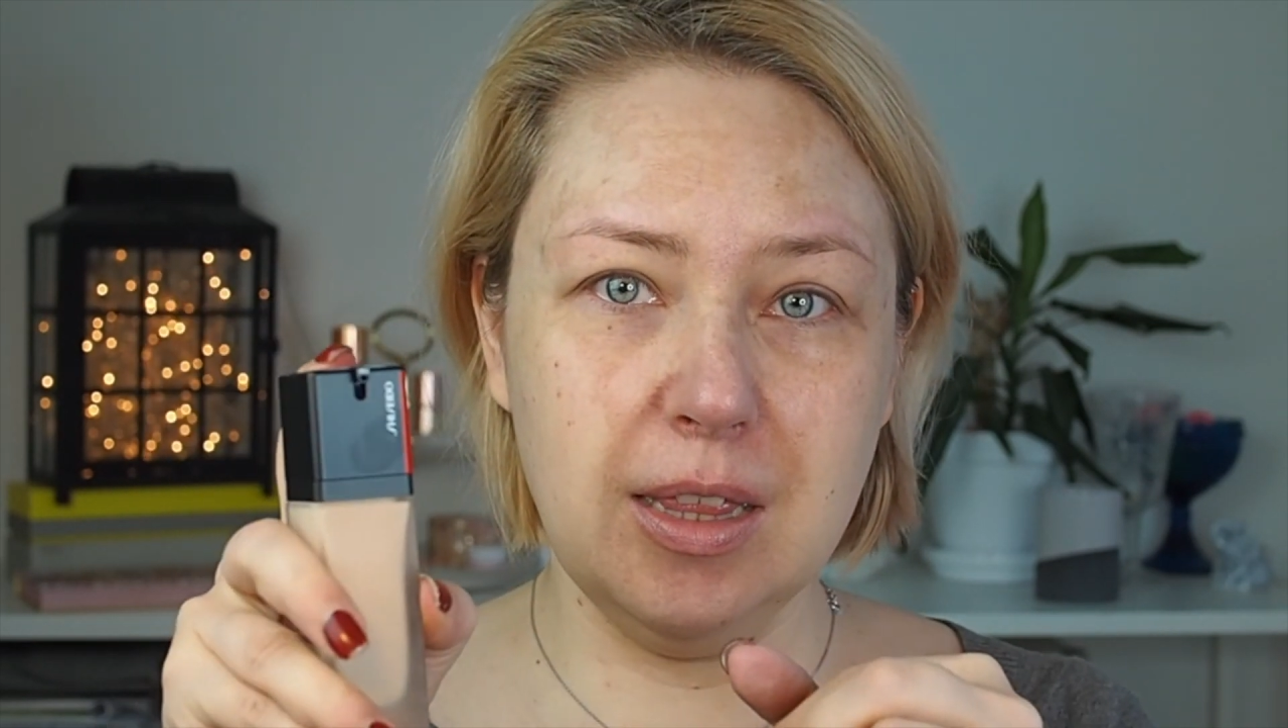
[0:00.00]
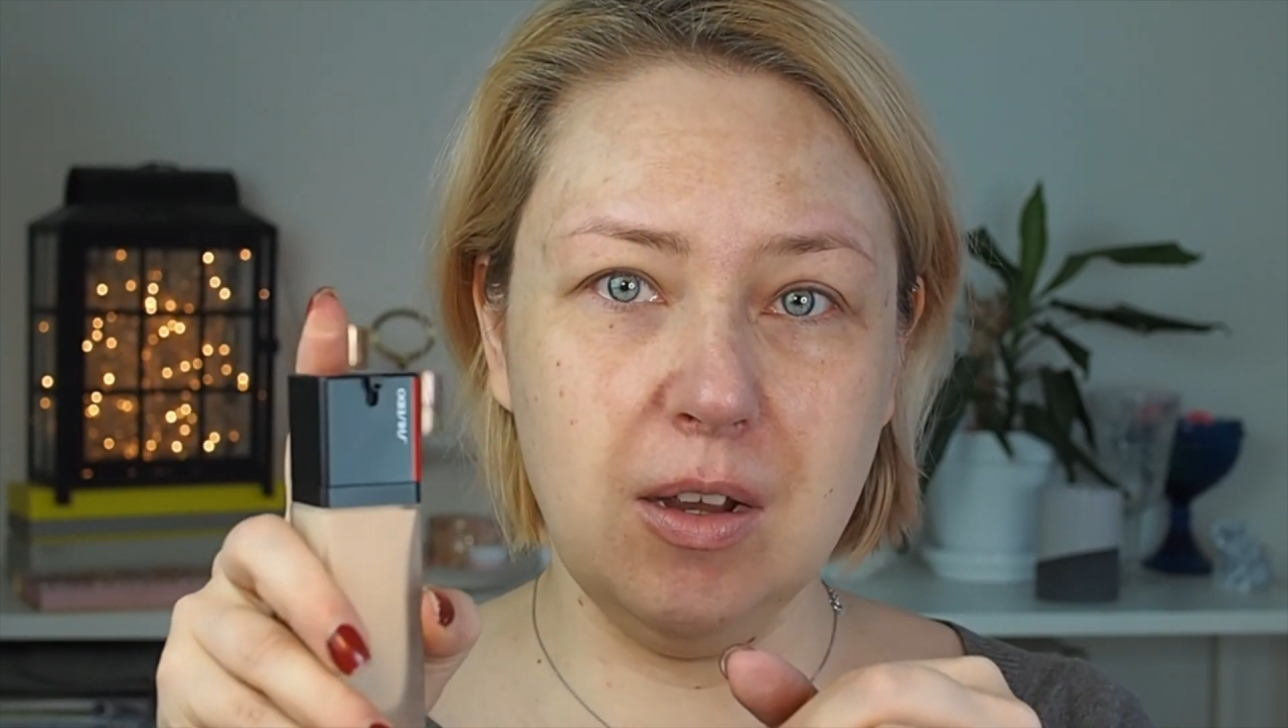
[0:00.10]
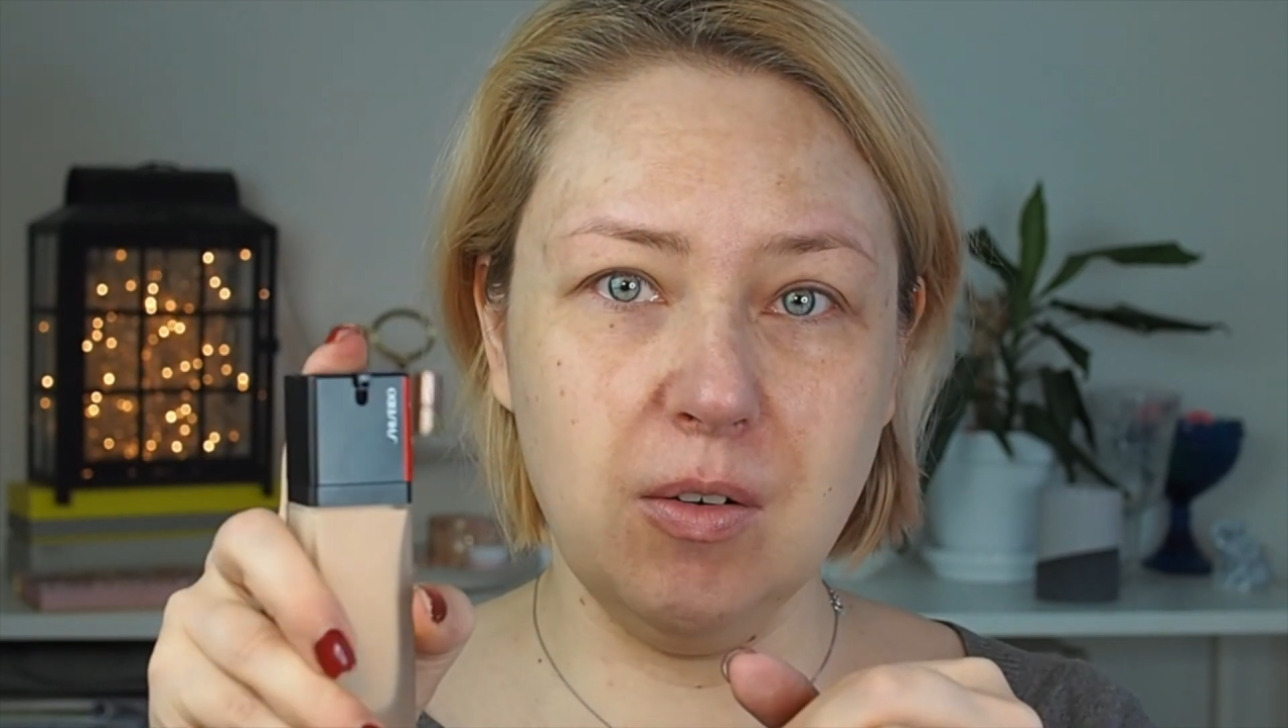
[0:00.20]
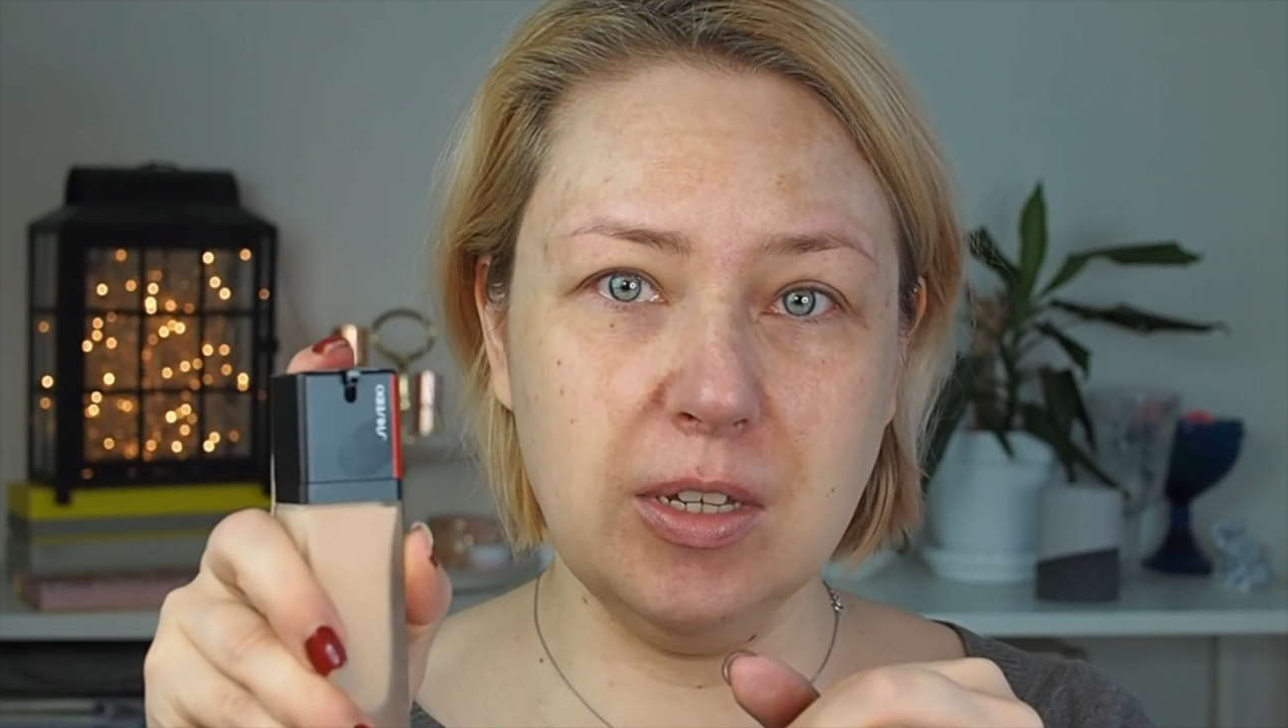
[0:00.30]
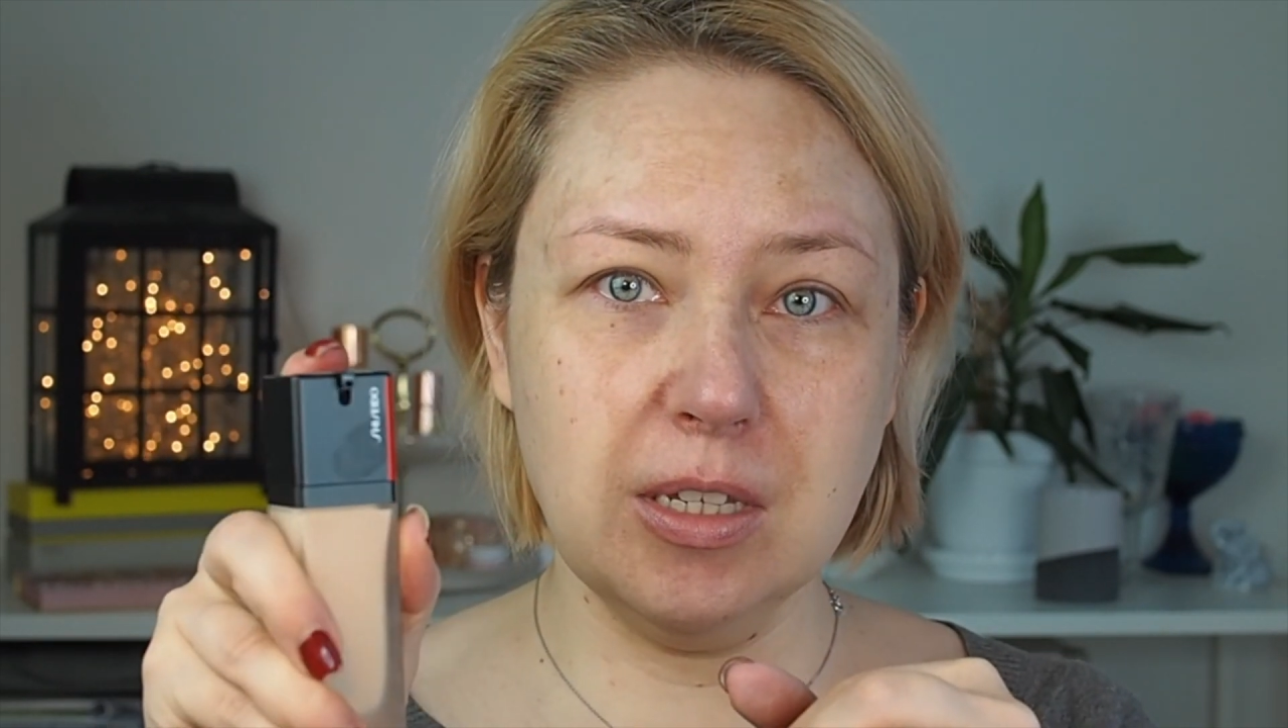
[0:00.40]

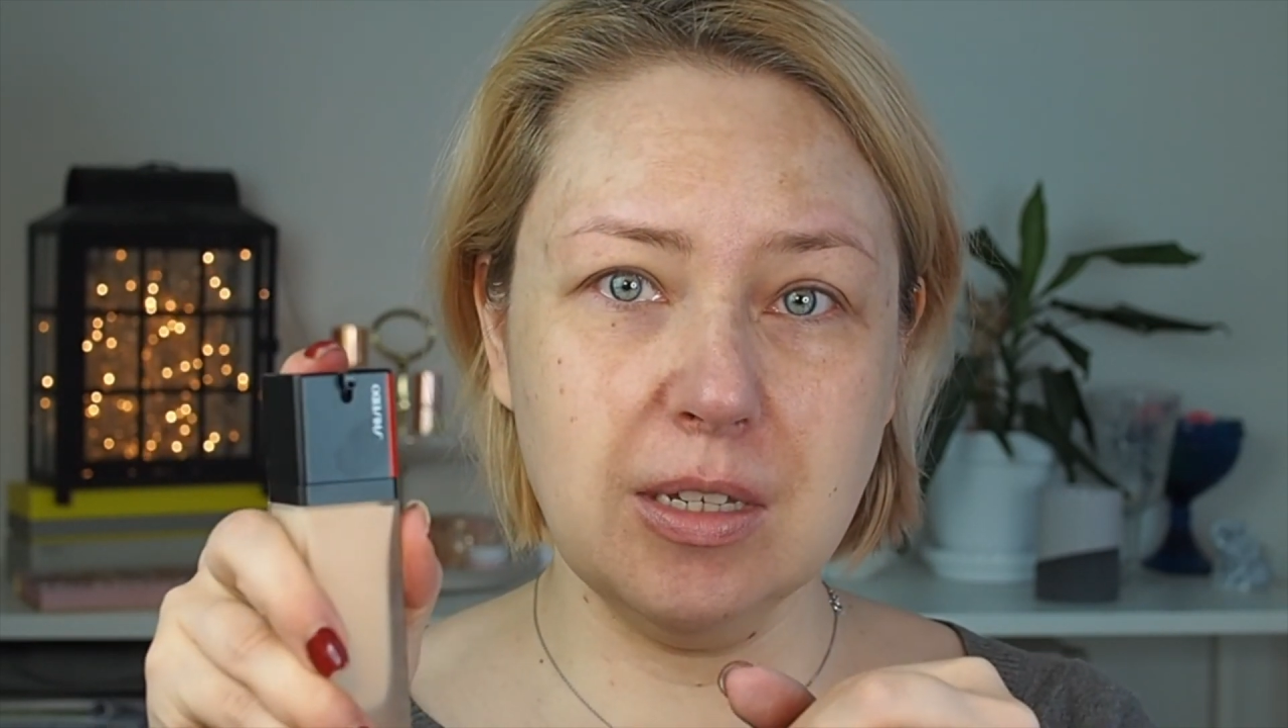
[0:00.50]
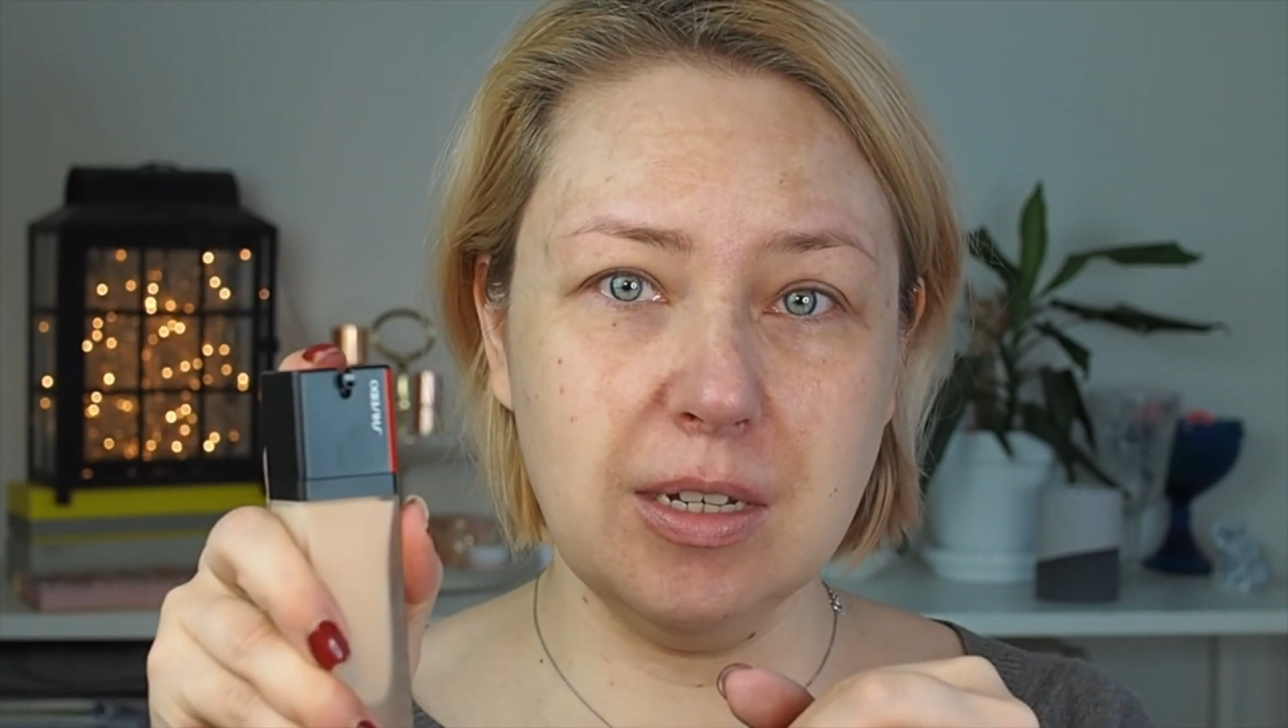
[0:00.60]
there is